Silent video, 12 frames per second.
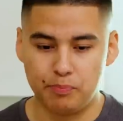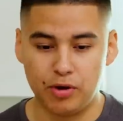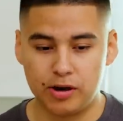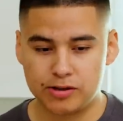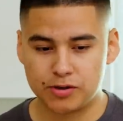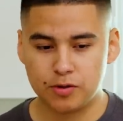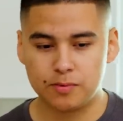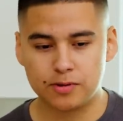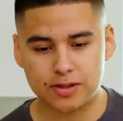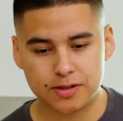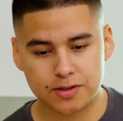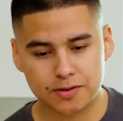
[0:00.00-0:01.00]
No, it's cool
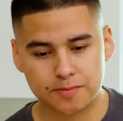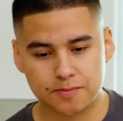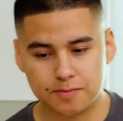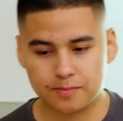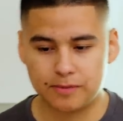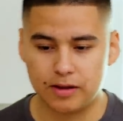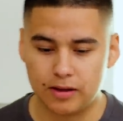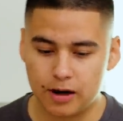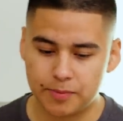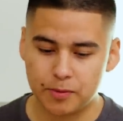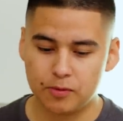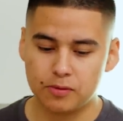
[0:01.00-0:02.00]
because a lot
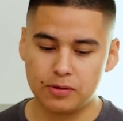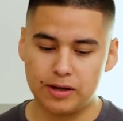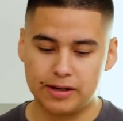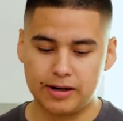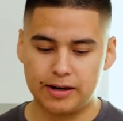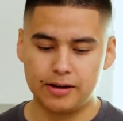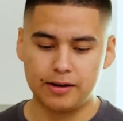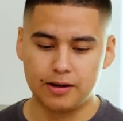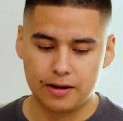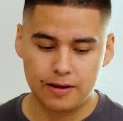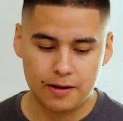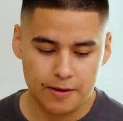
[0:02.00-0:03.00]
of people like kind of.